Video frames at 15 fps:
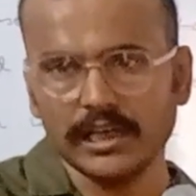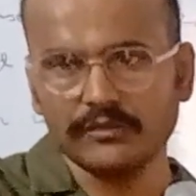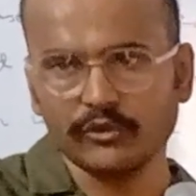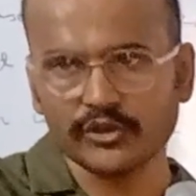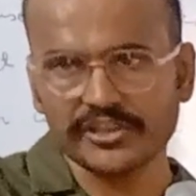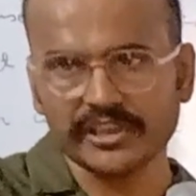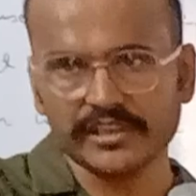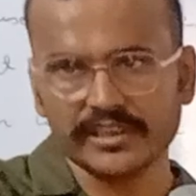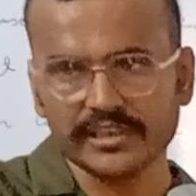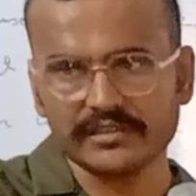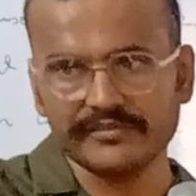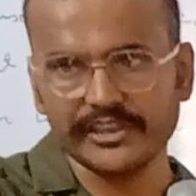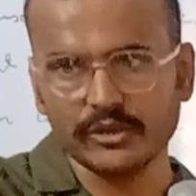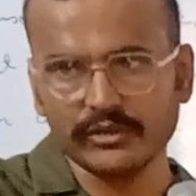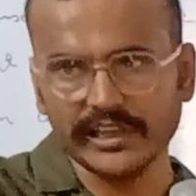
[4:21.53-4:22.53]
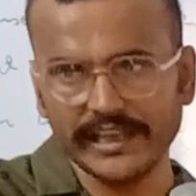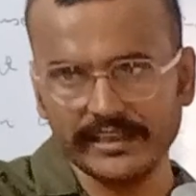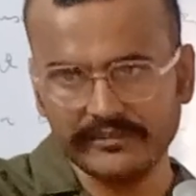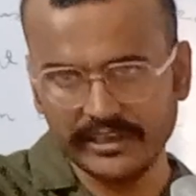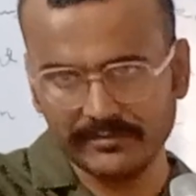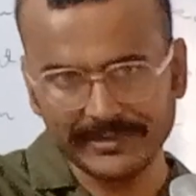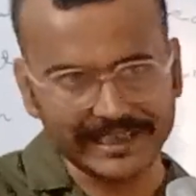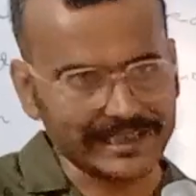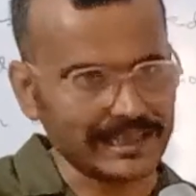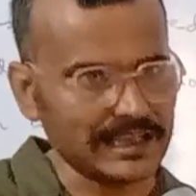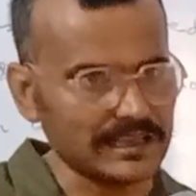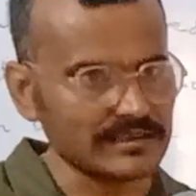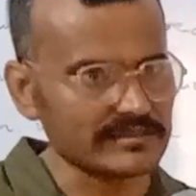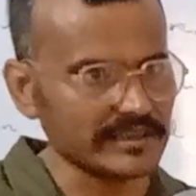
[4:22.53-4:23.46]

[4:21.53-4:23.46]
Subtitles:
watching this video live in my class,